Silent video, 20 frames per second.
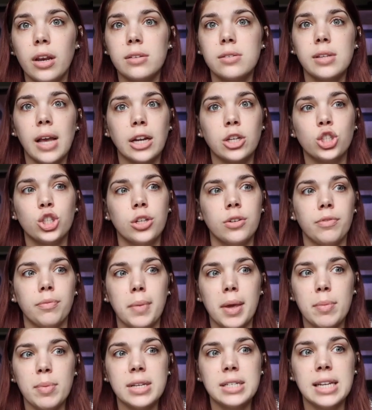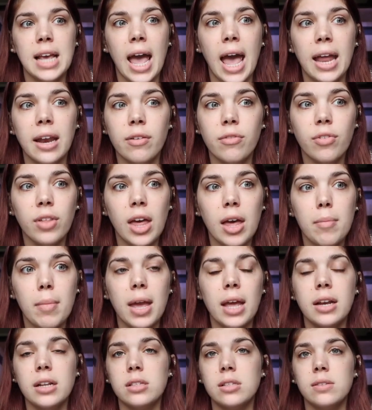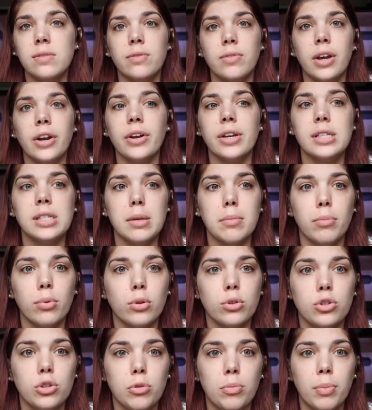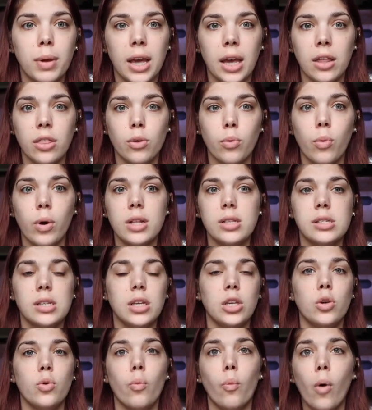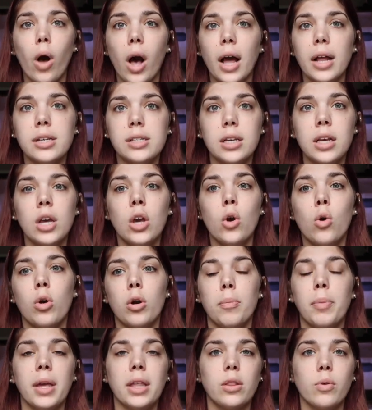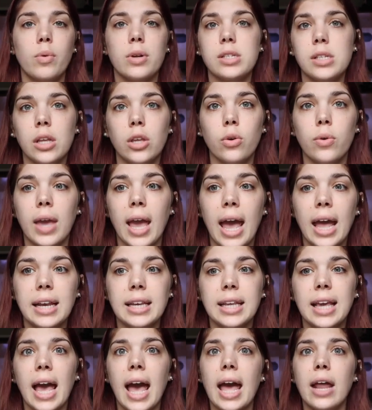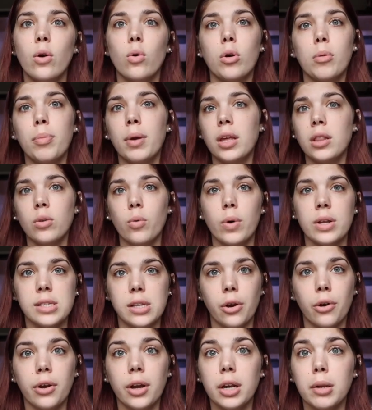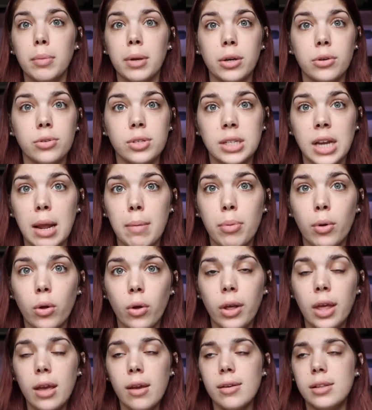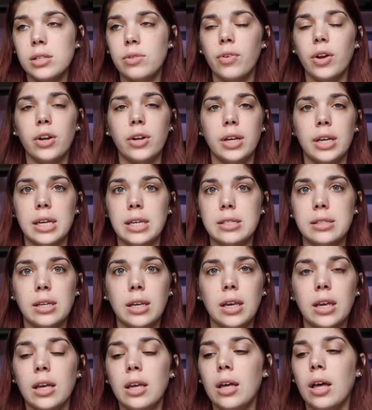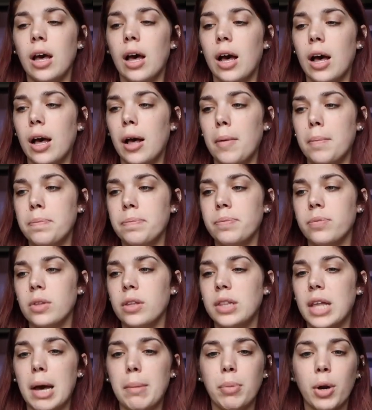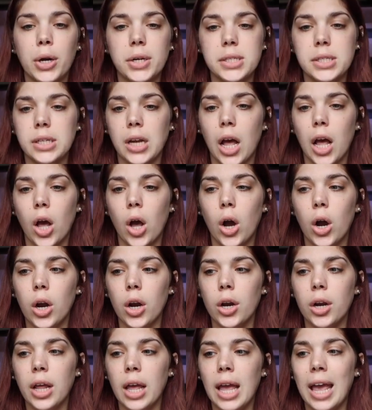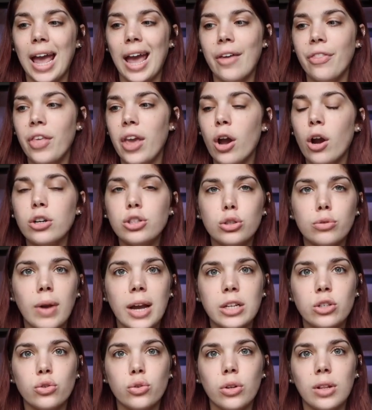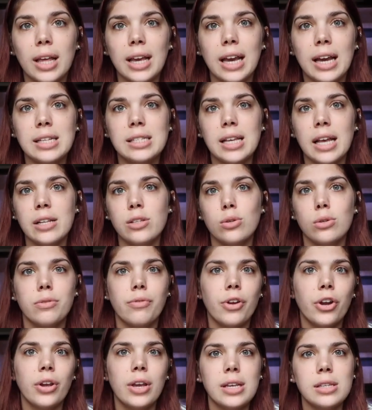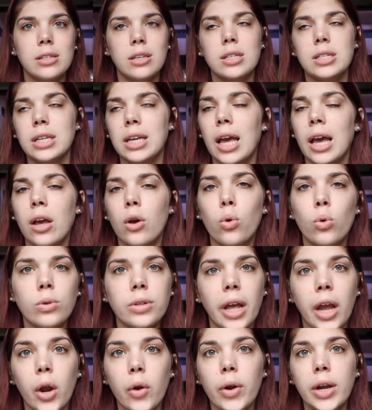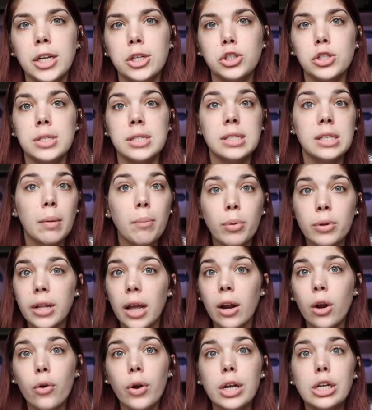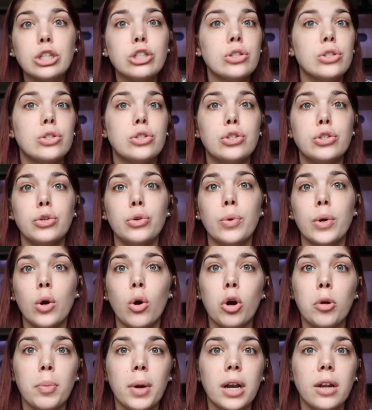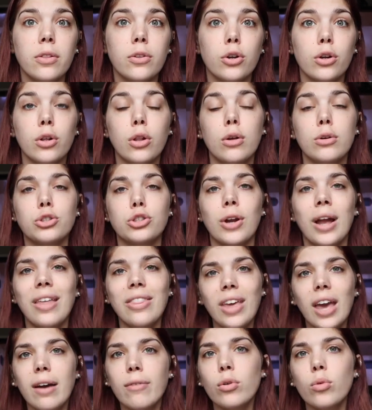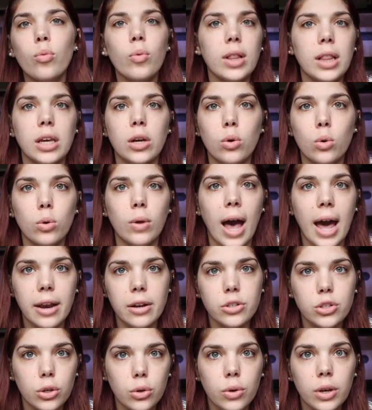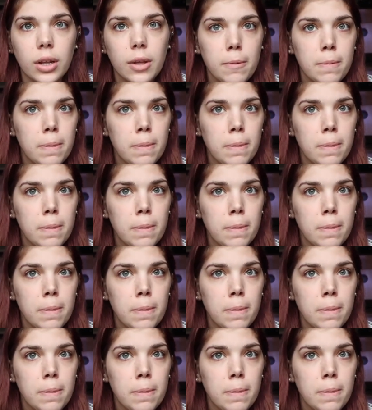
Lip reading: a section of maybe 10 of them, and it's very simple to pick the ones that you want, or pick the ones that you can get, or pick the ones that are gonna be your staple. It's very easy. That part's not hard. And they are terrestrial, like I said, so it's very easy to get cool decorations, simple decorations to incorporate in their enclosure, and they have a really cool attitude.